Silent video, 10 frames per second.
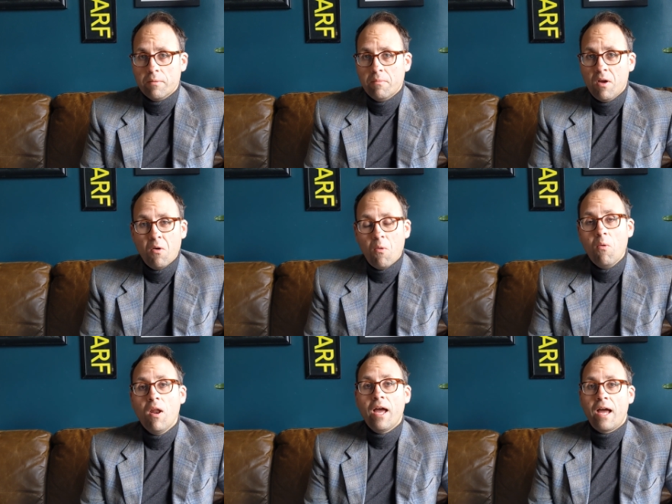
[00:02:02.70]
them,
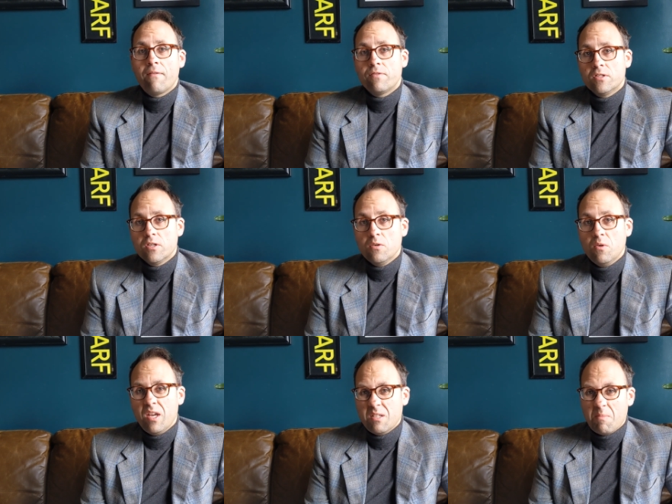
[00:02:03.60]
all I have to
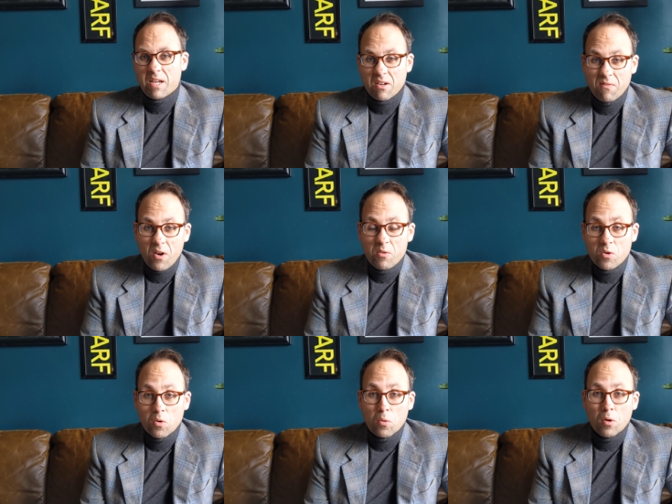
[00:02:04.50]
do is make a phone
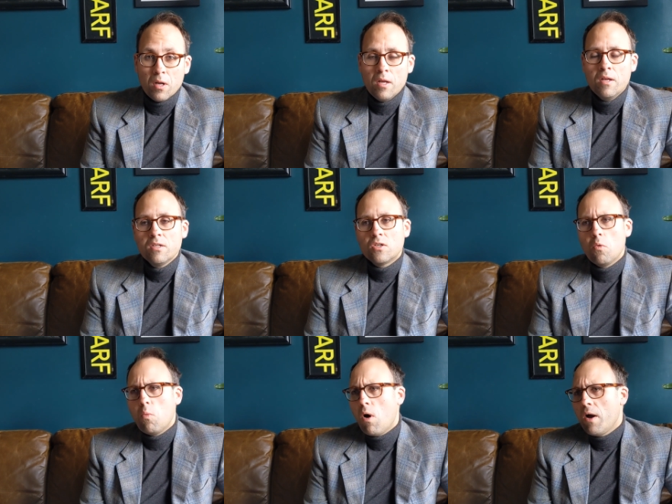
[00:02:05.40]
call. So
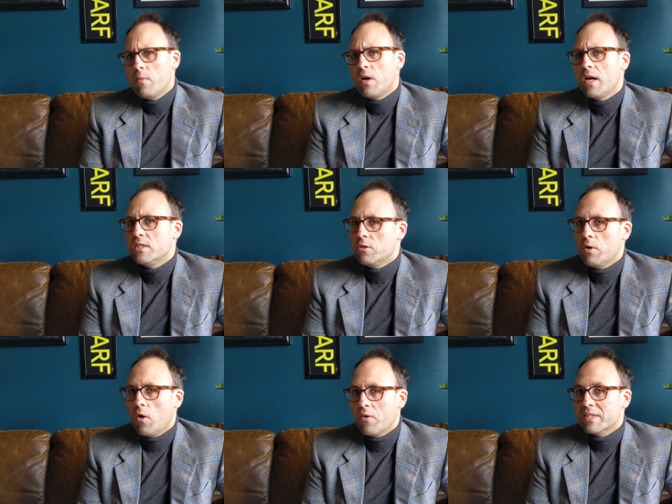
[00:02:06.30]
why would I do
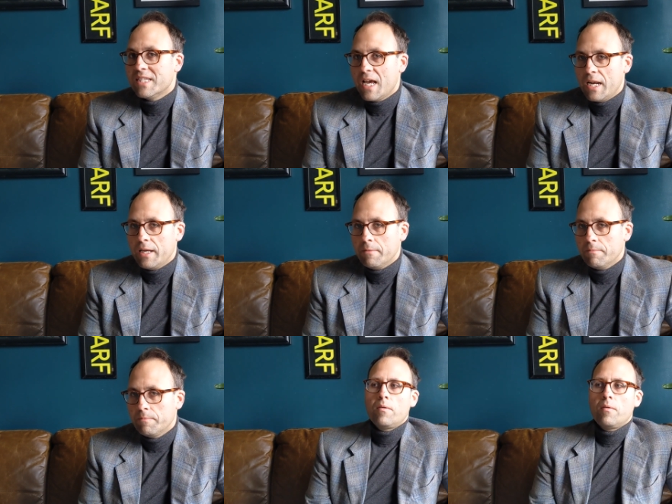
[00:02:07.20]
it on telly?
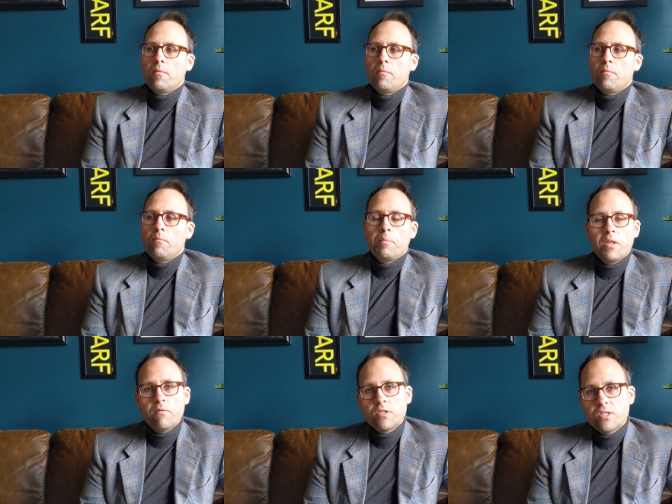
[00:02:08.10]

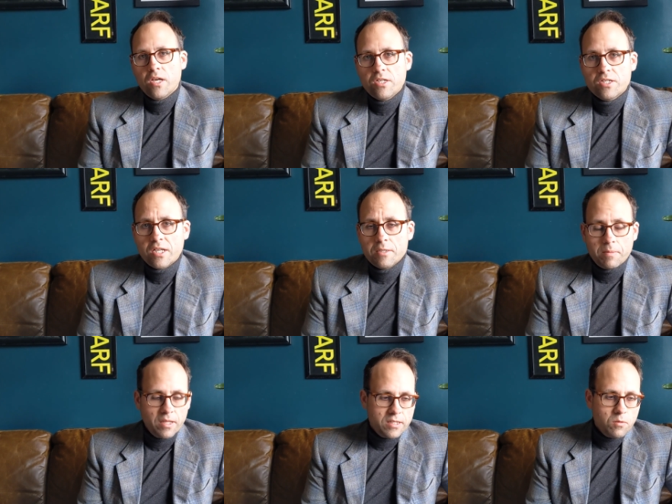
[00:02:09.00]
But the researchers said to
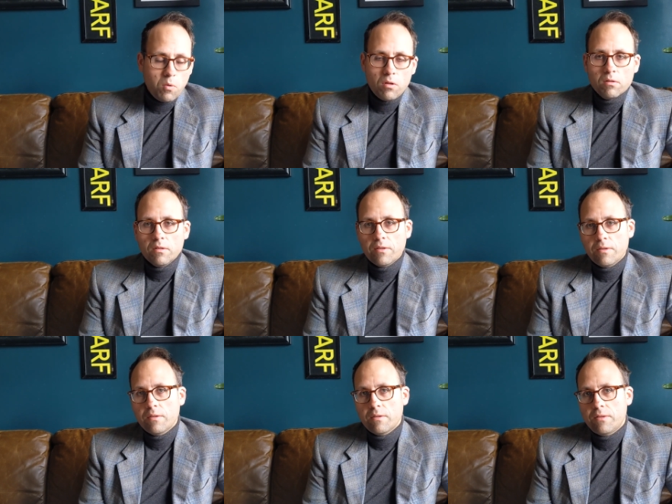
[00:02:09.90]
me, they said, well,
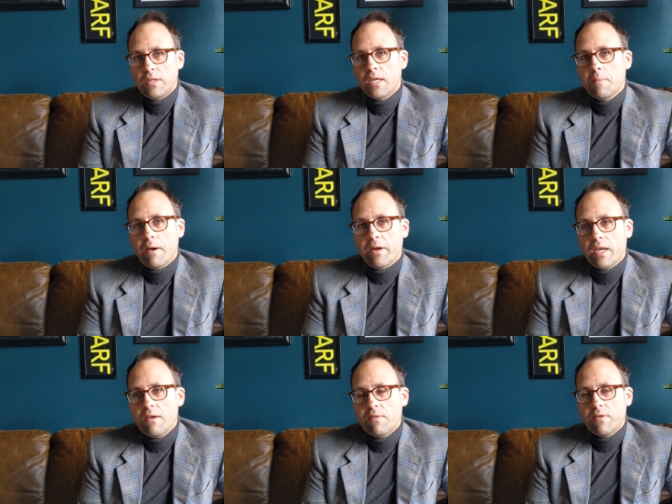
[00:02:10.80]
think about it.
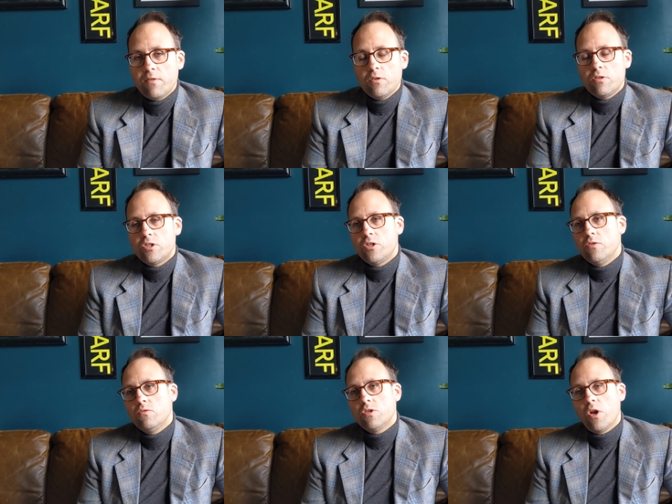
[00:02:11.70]
Even if you
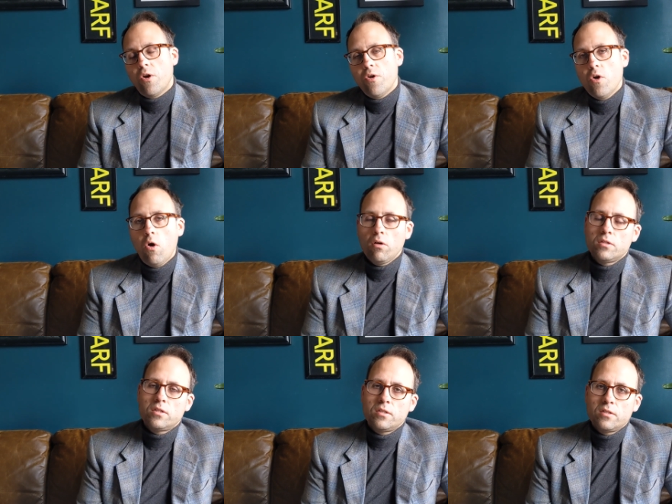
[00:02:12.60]
choose
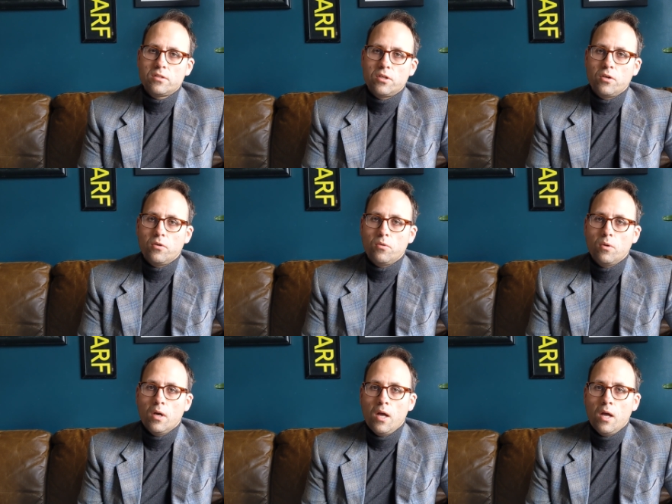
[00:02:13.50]
not to